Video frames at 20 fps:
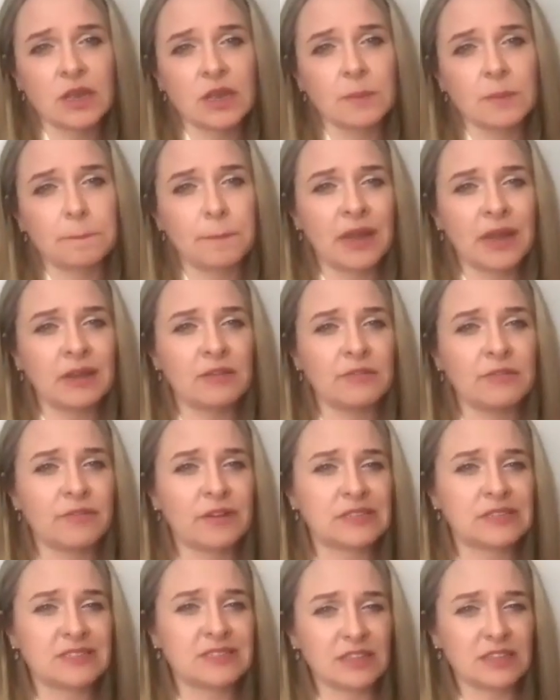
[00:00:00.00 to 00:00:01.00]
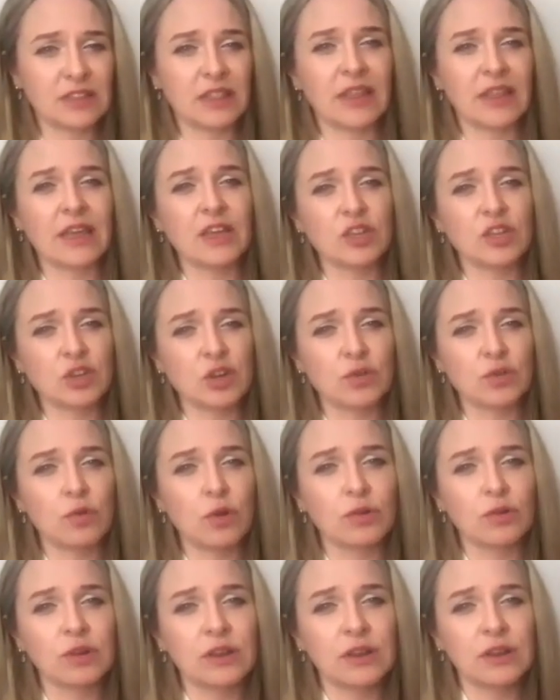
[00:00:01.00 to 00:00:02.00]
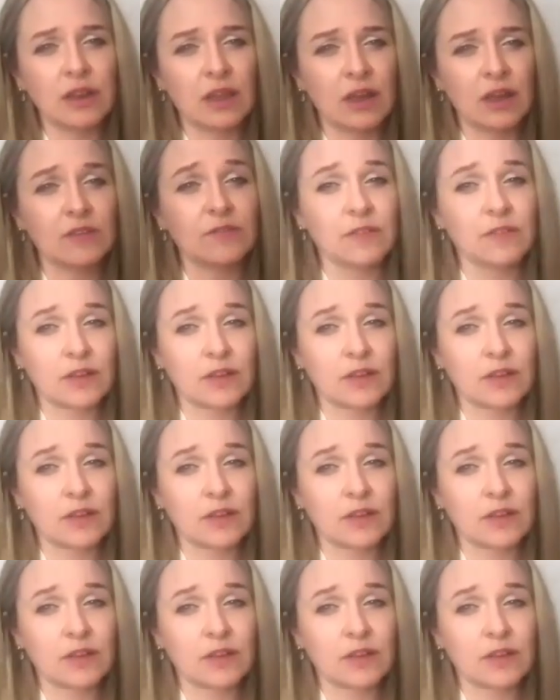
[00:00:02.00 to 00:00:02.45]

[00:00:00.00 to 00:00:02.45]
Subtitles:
manifested later on in life,